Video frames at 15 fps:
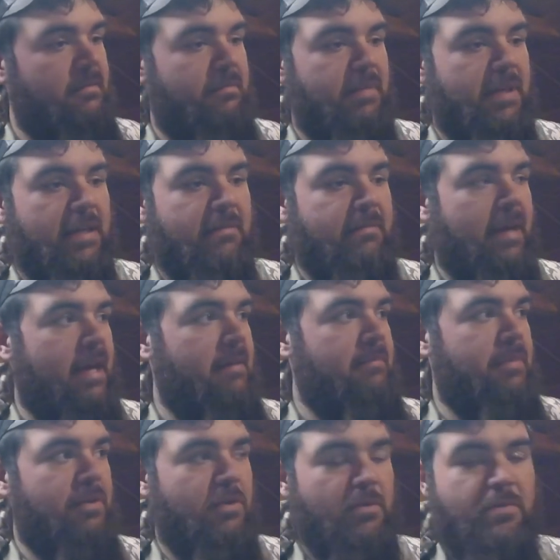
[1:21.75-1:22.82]
bing bang
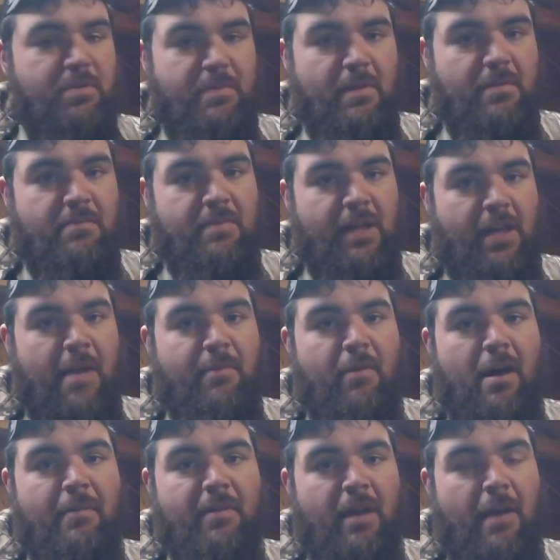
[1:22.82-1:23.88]
boom. Should be like a
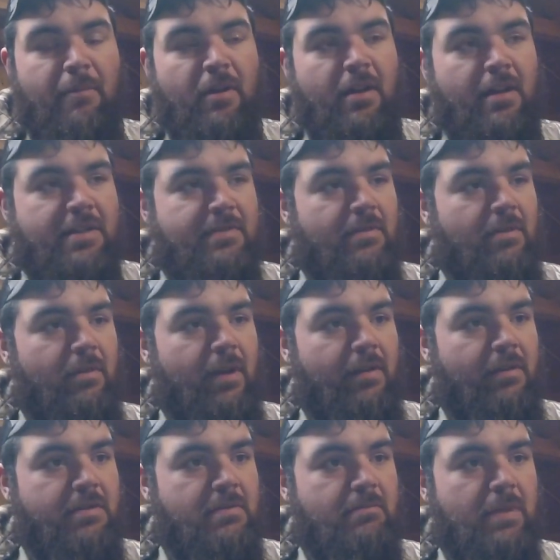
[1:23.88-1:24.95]
couple cuts real quick.
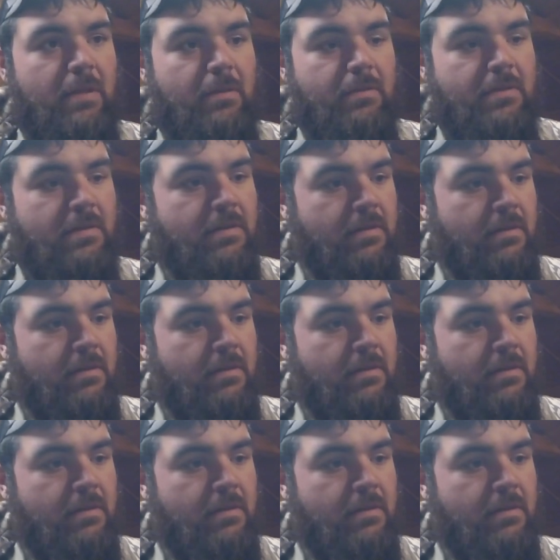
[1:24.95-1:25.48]
There's some bolts.